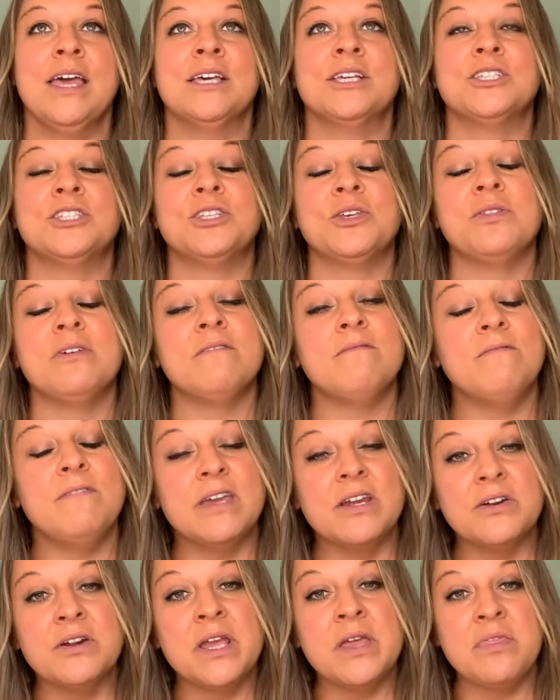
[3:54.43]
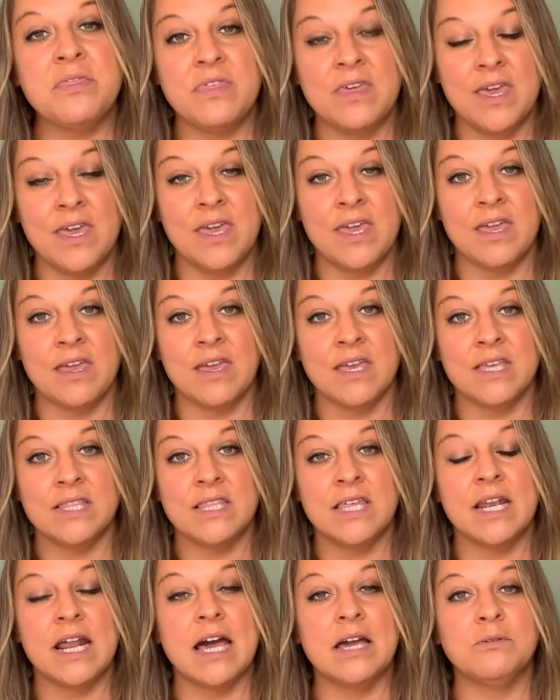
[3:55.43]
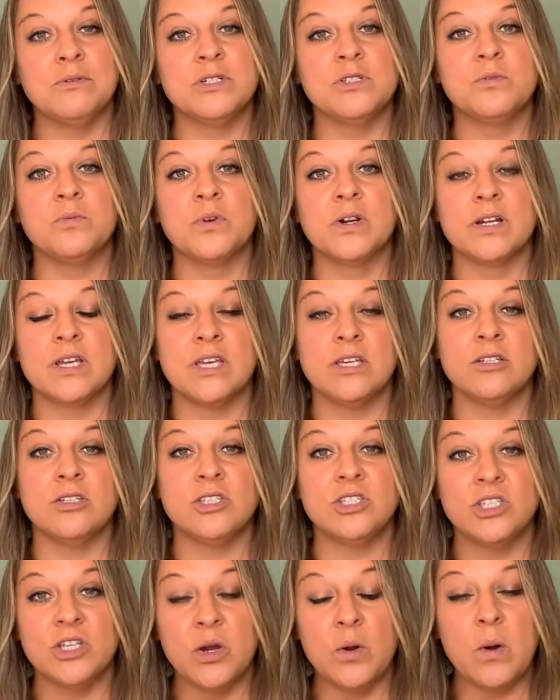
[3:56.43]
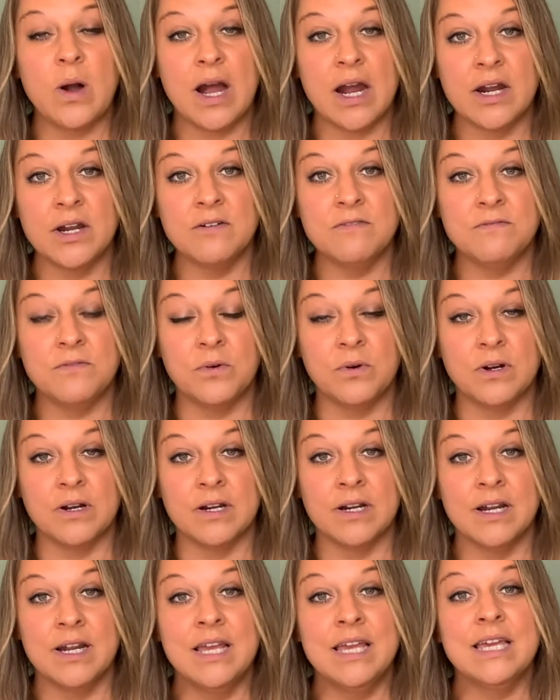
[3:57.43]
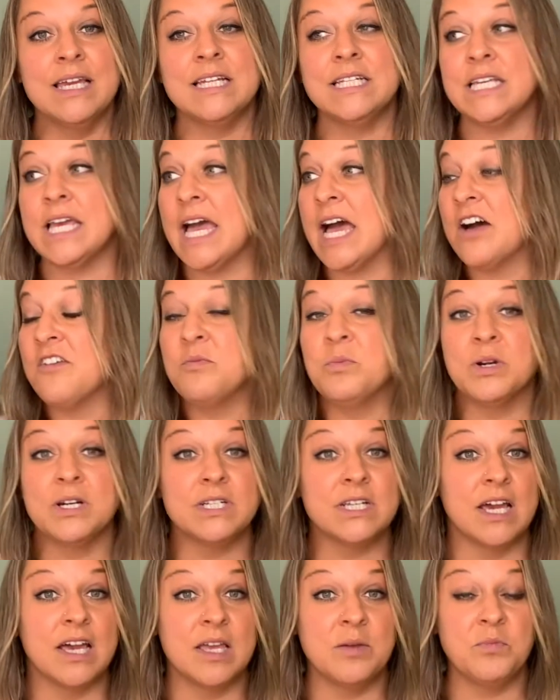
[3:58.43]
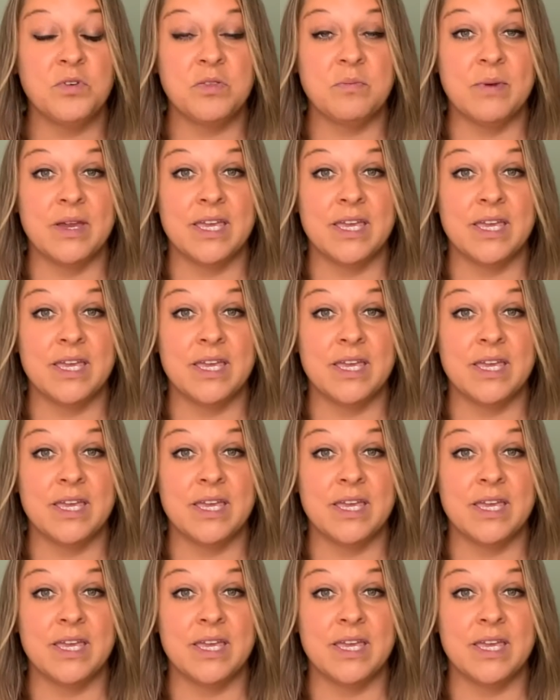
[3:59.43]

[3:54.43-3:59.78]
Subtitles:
So the very thing that I was working so hard for, to have more time with my